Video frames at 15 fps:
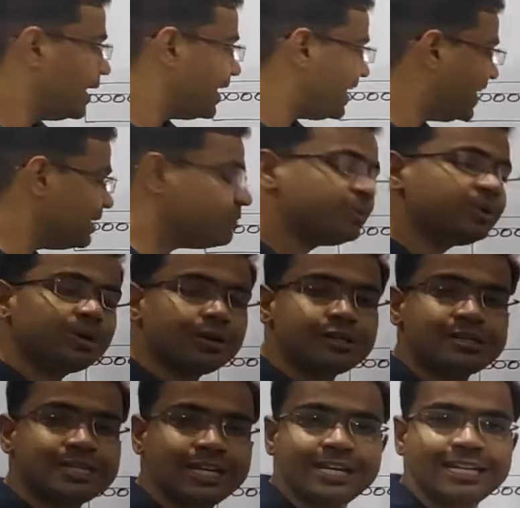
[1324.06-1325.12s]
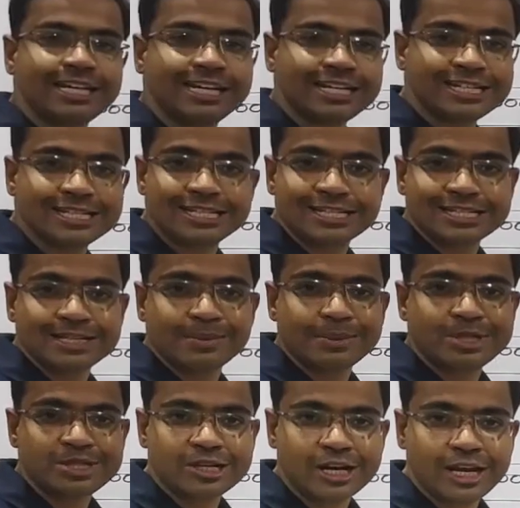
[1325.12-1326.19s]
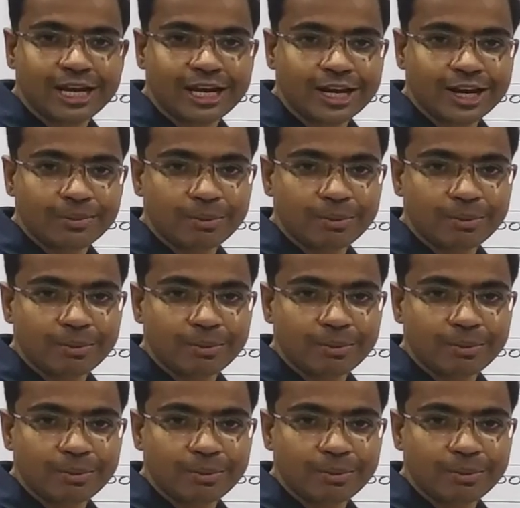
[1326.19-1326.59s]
I would not say there is some strain